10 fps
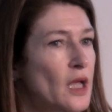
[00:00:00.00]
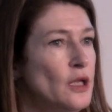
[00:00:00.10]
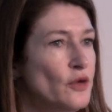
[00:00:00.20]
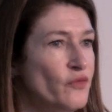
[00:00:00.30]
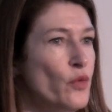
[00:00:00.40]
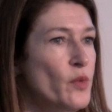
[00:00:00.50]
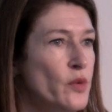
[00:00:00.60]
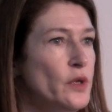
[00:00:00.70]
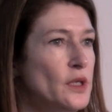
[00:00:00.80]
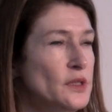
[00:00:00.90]
a lot of
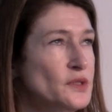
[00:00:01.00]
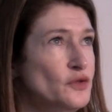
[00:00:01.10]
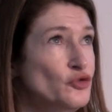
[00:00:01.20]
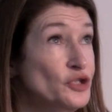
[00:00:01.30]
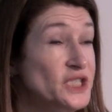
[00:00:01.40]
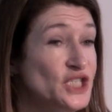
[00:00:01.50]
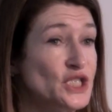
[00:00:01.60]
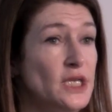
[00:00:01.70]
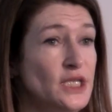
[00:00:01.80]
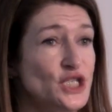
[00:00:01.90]
what we were sort of
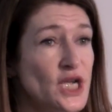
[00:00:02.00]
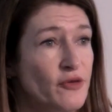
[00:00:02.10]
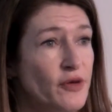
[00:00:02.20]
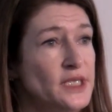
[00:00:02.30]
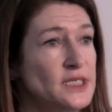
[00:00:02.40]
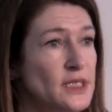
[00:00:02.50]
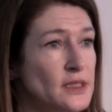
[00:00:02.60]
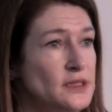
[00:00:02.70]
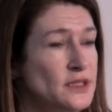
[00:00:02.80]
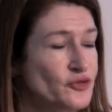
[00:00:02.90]
traditionally
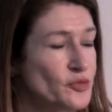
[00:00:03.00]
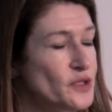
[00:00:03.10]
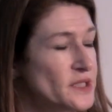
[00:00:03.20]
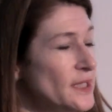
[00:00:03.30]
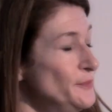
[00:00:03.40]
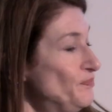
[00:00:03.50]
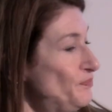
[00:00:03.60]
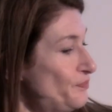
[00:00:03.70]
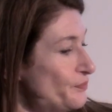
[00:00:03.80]
generating and distributing.